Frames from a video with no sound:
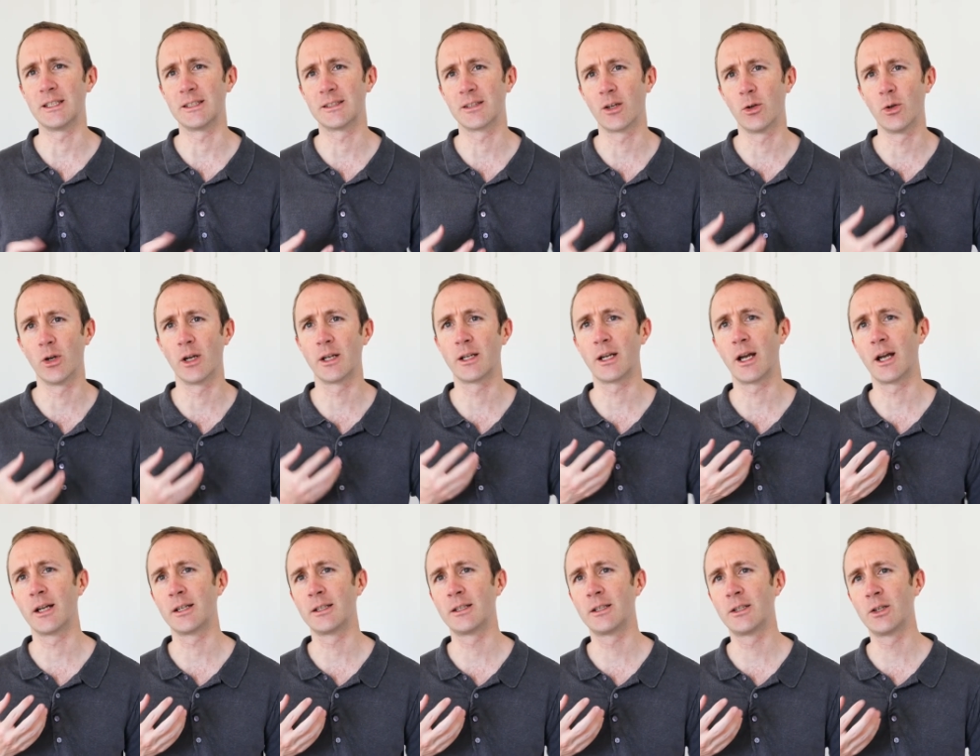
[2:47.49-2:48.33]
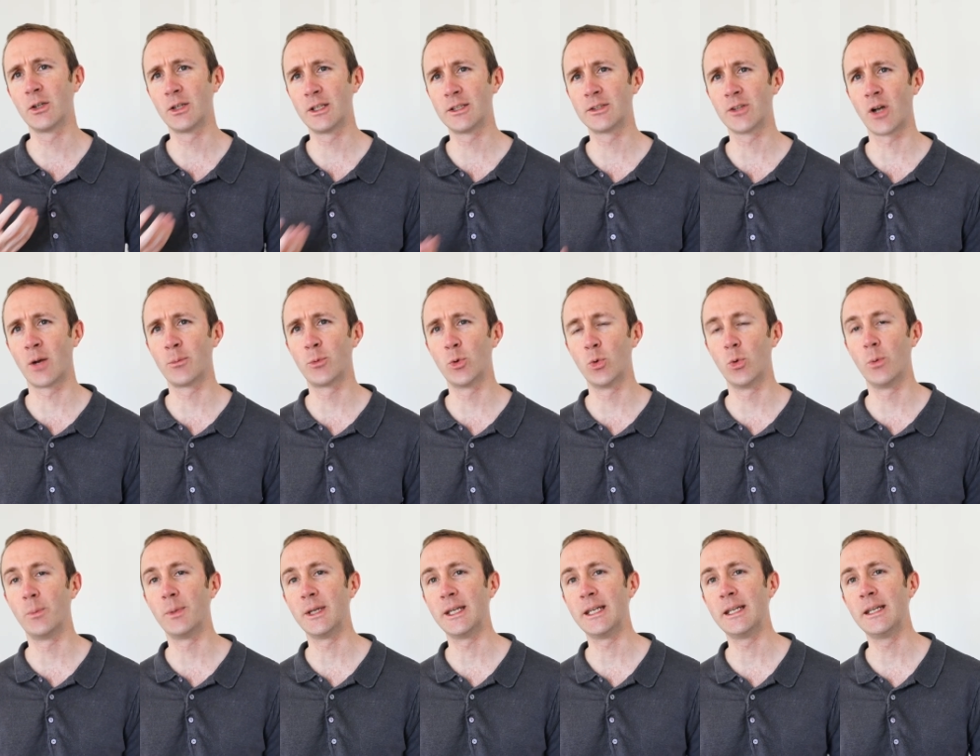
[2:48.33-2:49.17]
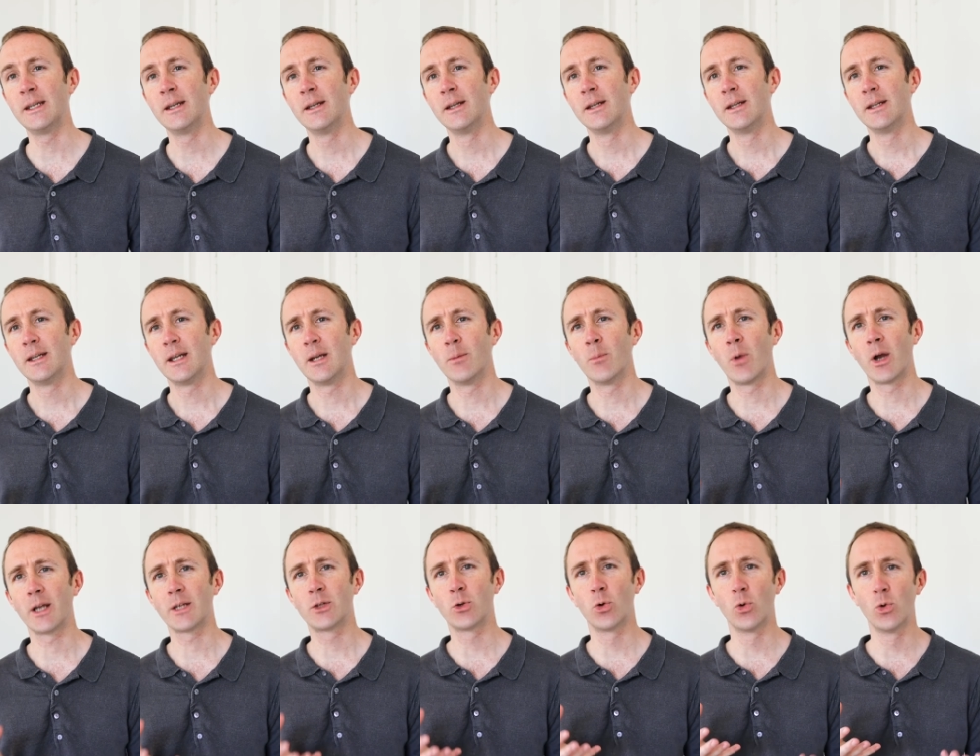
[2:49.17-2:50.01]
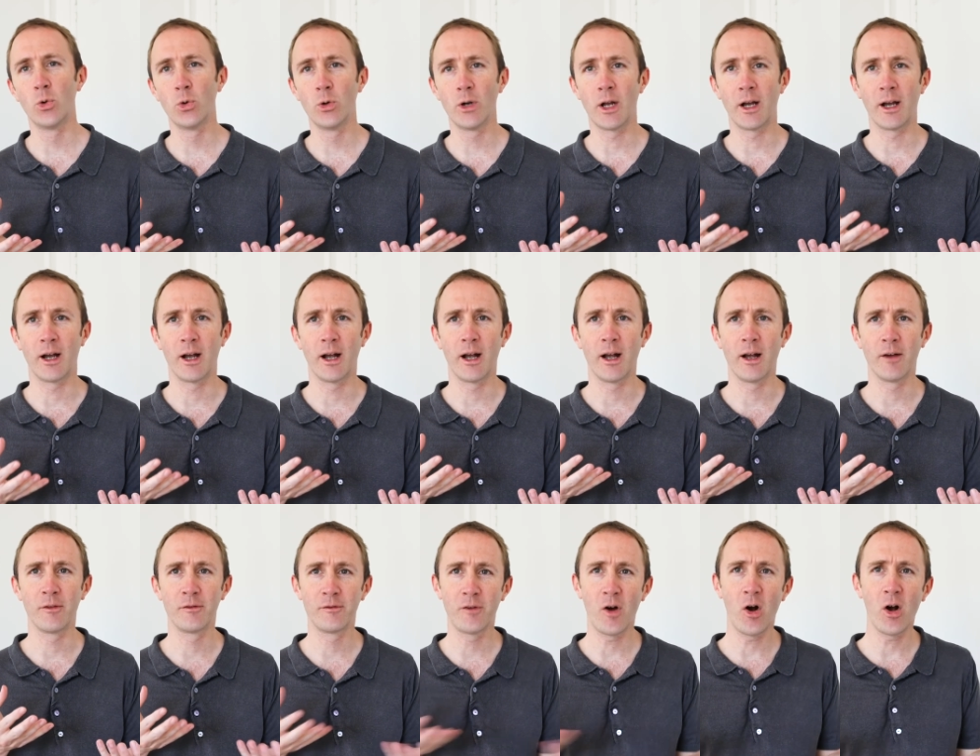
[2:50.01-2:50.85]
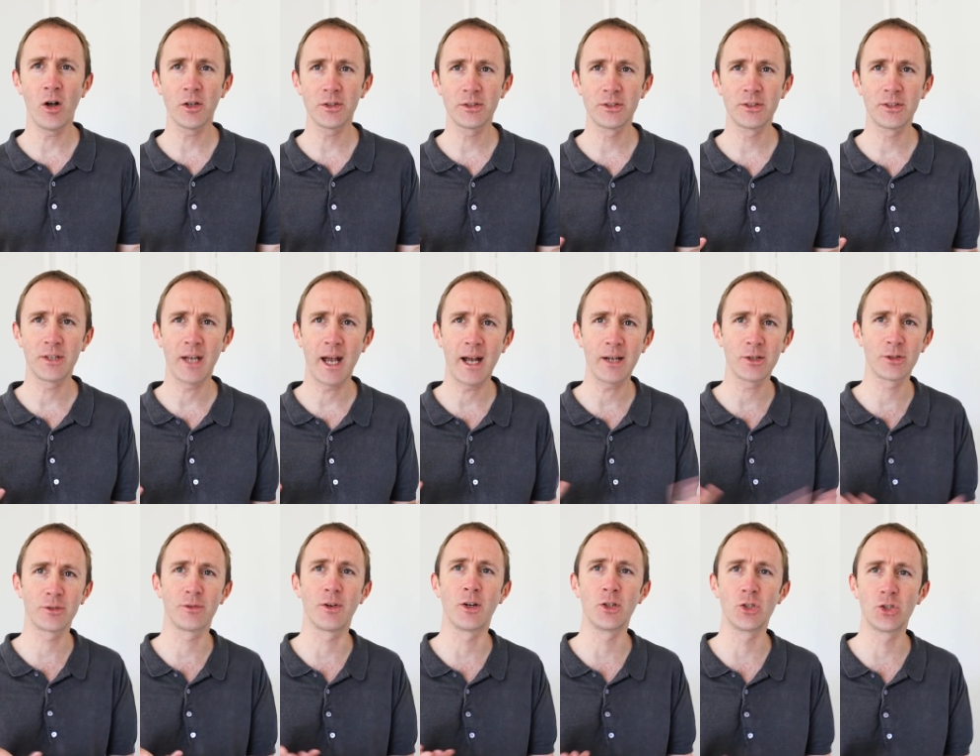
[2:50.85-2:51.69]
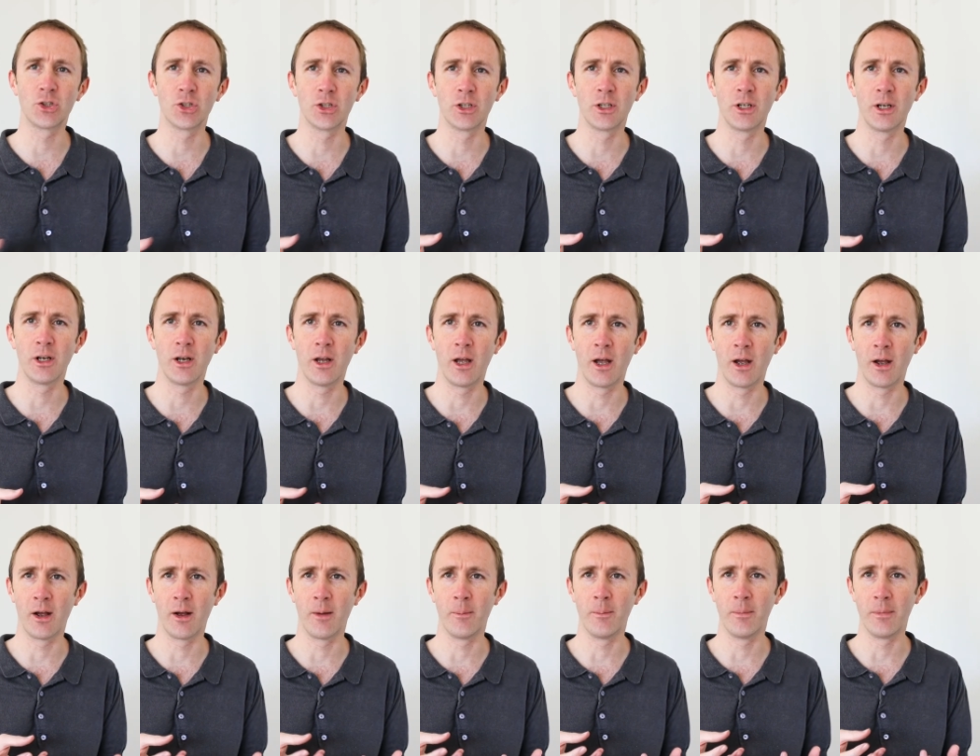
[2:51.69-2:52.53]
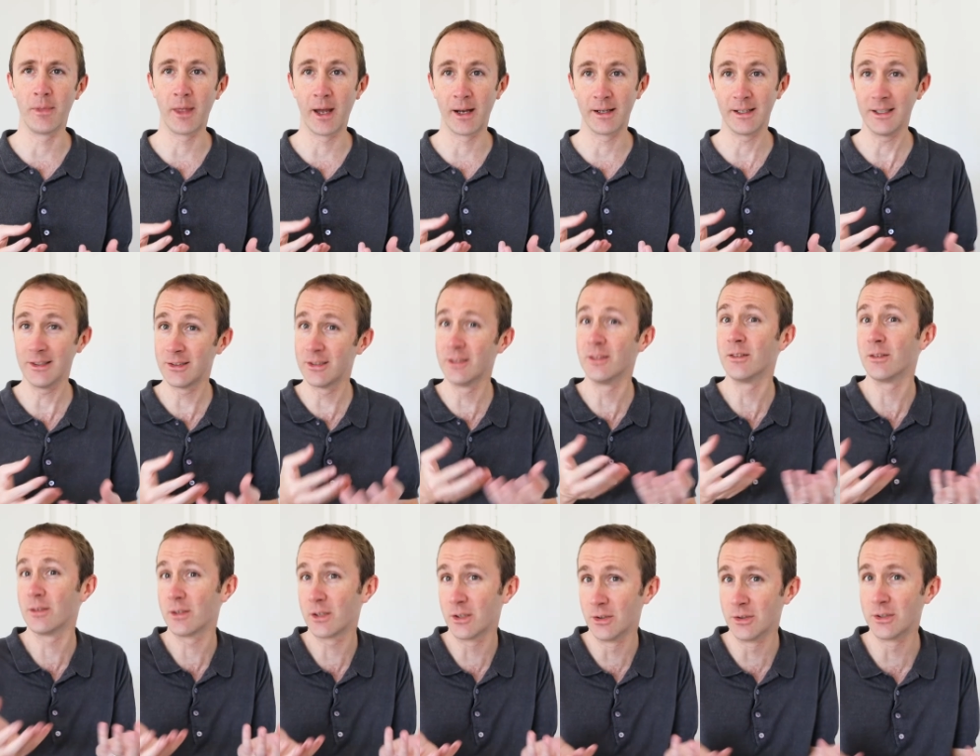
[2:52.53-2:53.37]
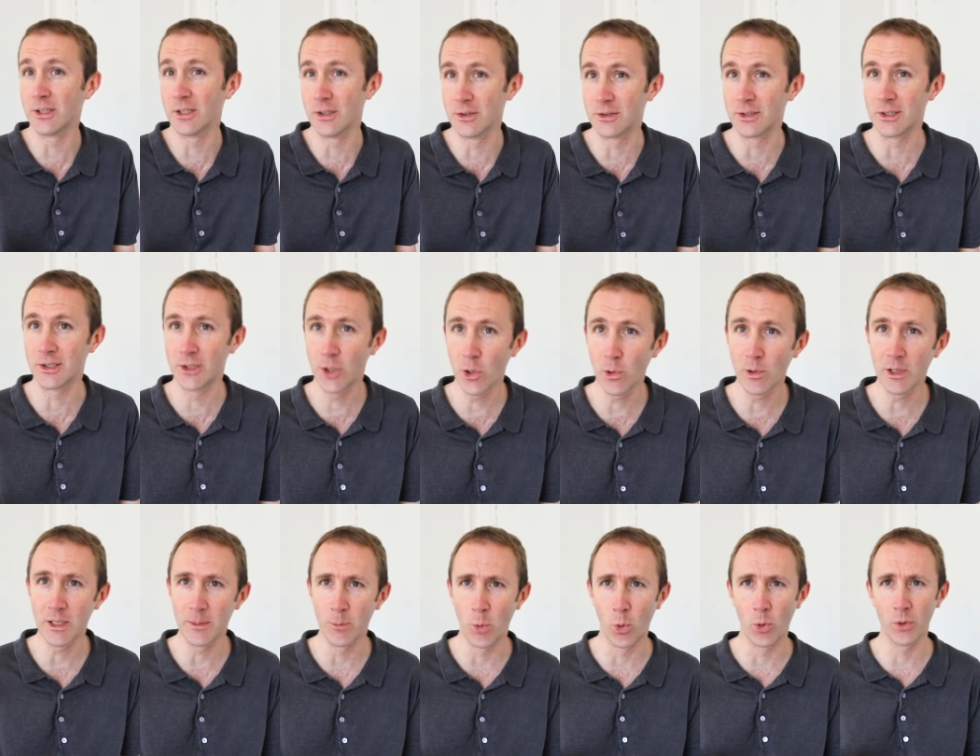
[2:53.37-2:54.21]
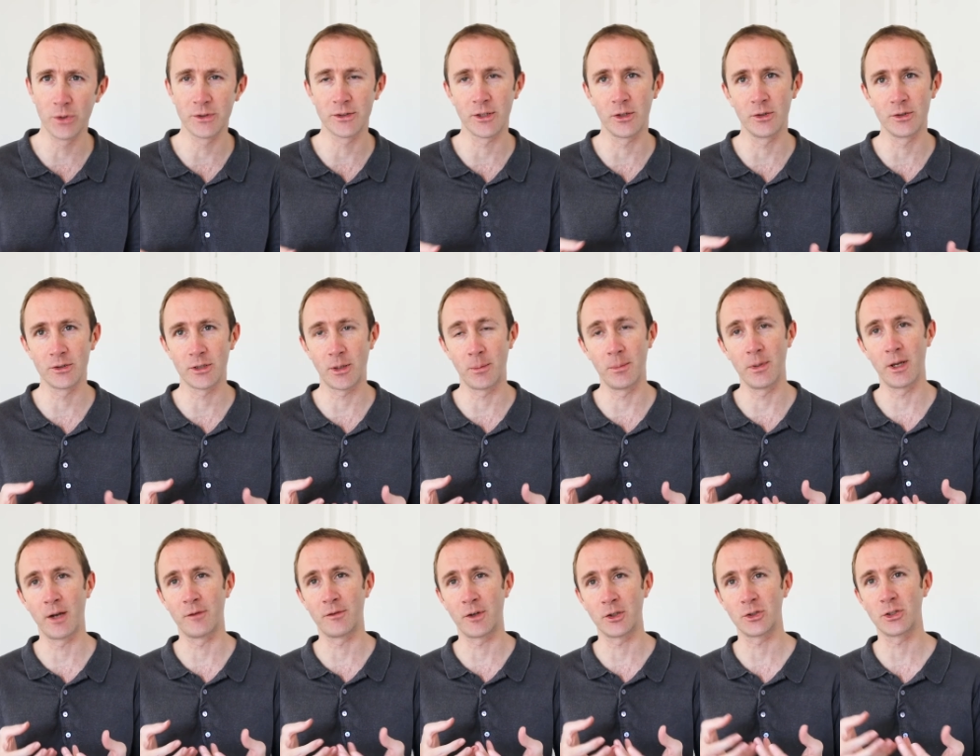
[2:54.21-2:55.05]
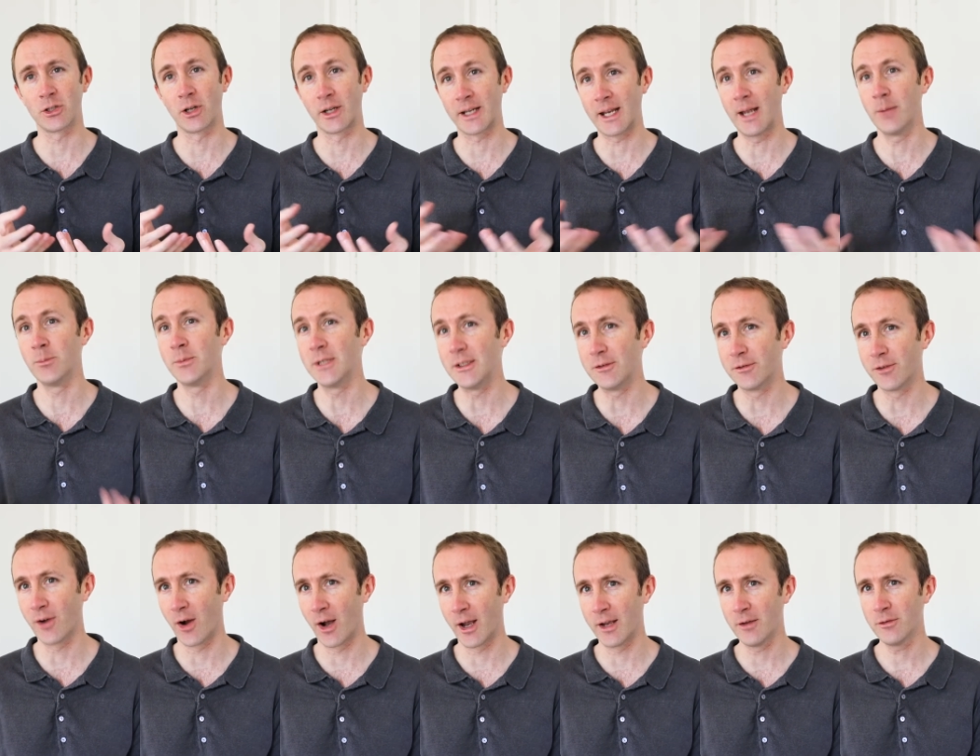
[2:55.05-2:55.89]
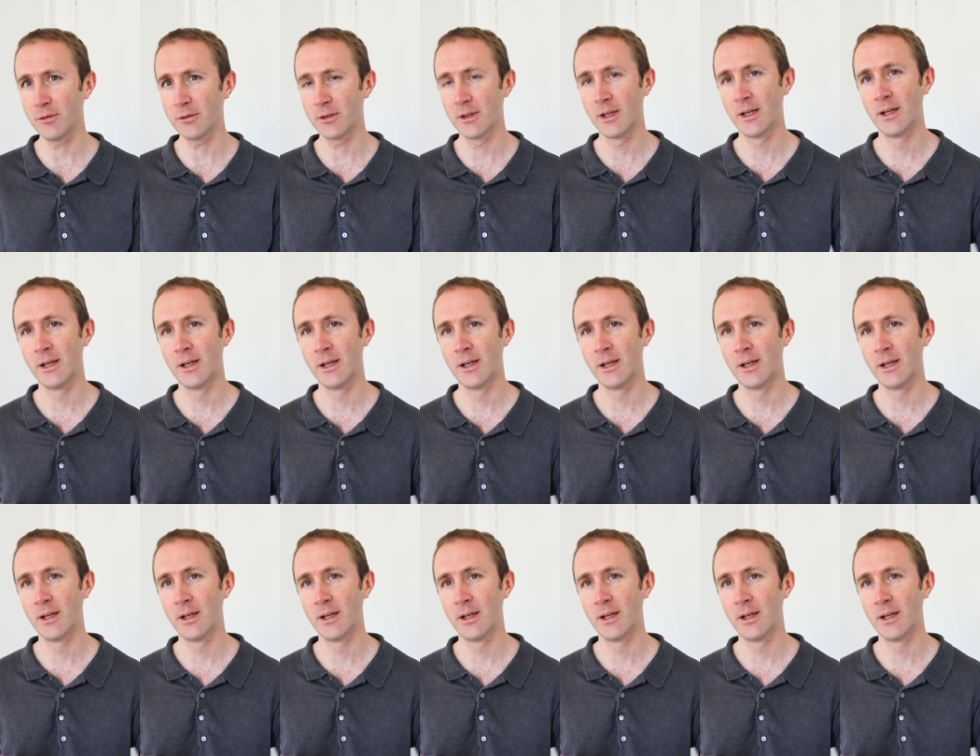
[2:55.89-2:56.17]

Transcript: So a, a good example would be it might call a fast hash function um, that isn't considered secure anymore, so some, a function like MD5,